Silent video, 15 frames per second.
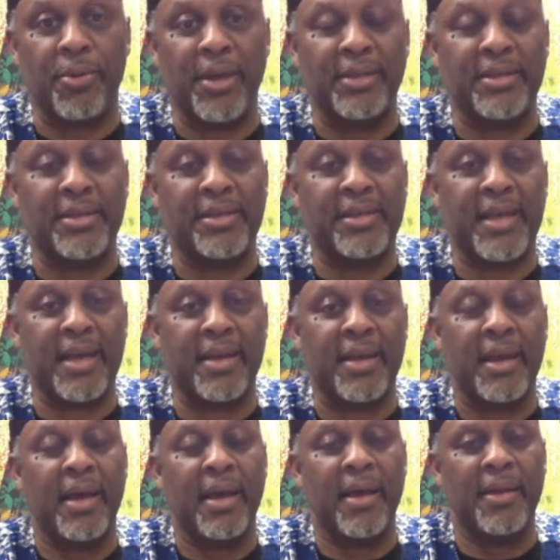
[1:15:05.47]
to say.
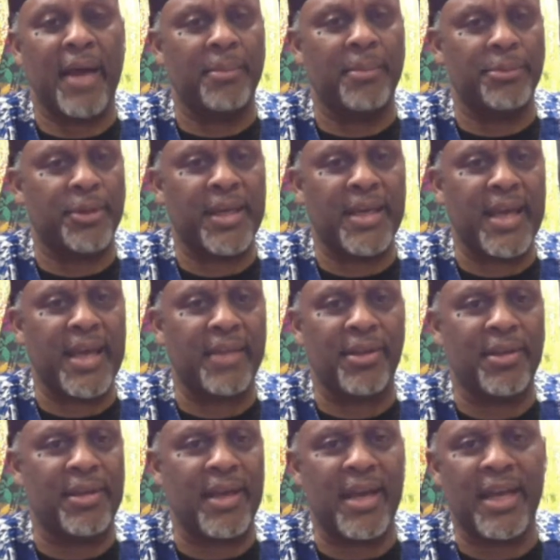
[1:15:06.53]
I'm looking at the
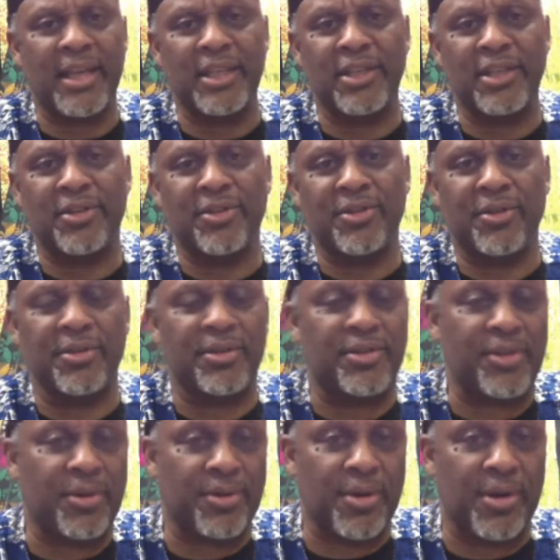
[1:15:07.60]
gangs, or the
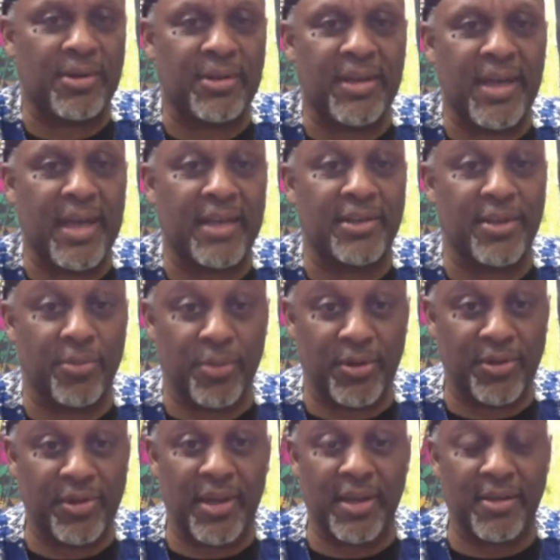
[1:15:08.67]
so called gangs that we
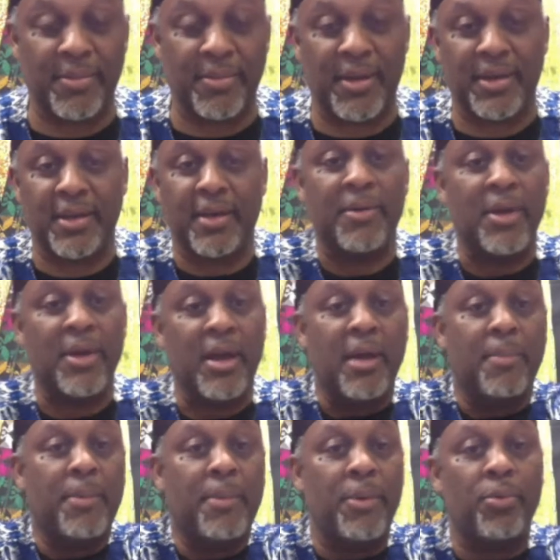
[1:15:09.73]
see in the media,
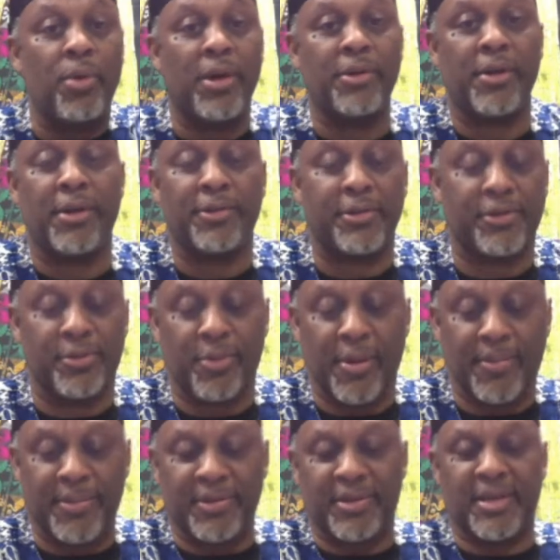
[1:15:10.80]
but where did all those
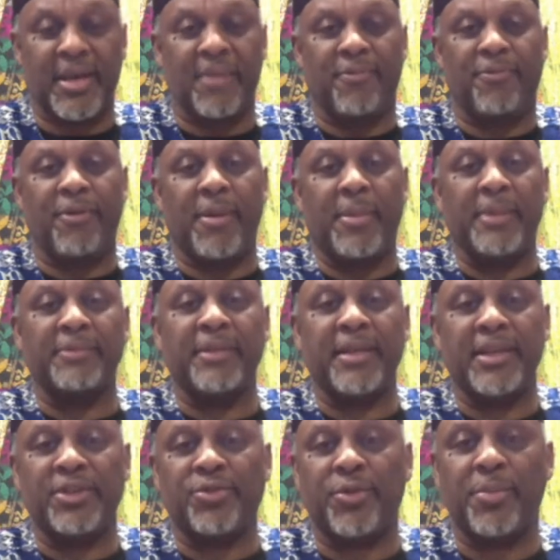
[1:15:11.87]
weapons come from? And let
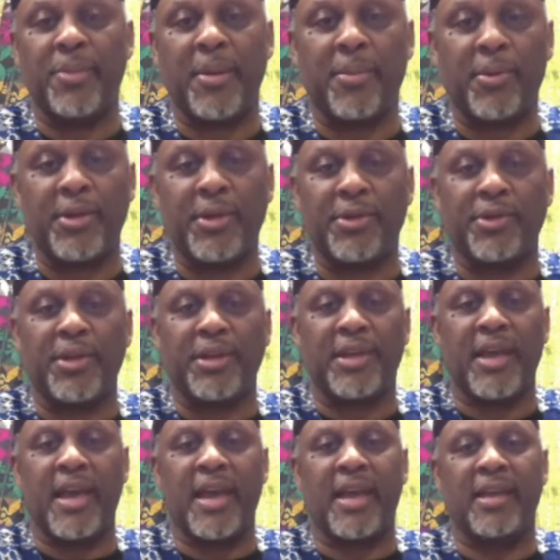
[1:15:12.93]
us remember that the
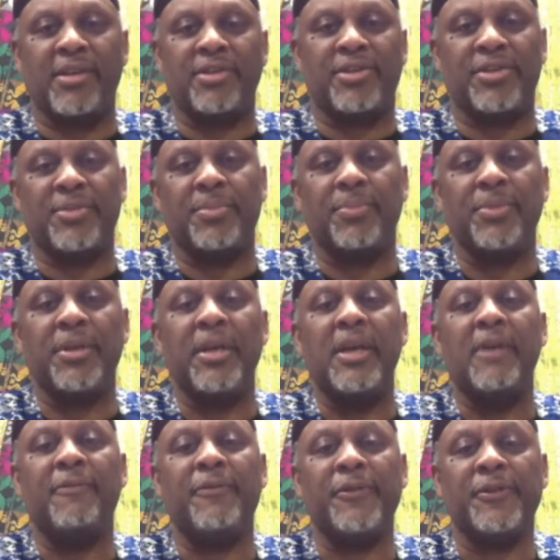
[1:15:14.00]
gangs,
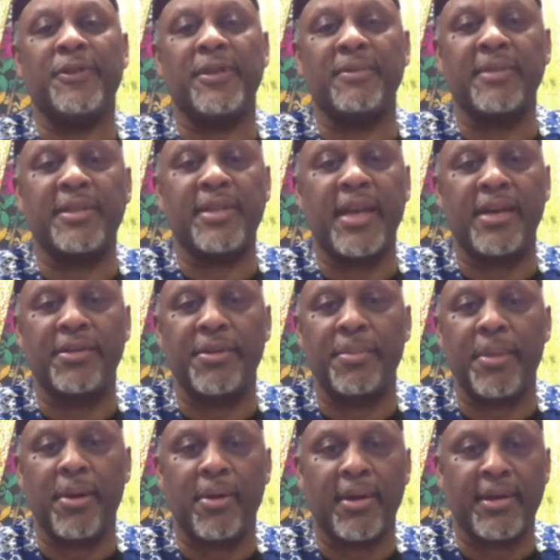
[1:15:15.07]
facilitated
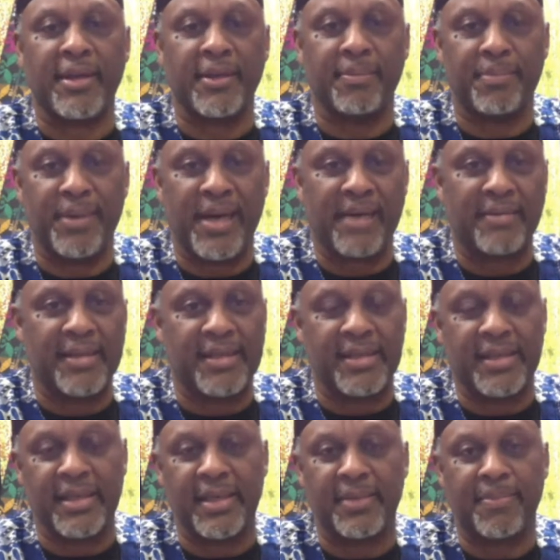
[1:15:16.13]
American policy.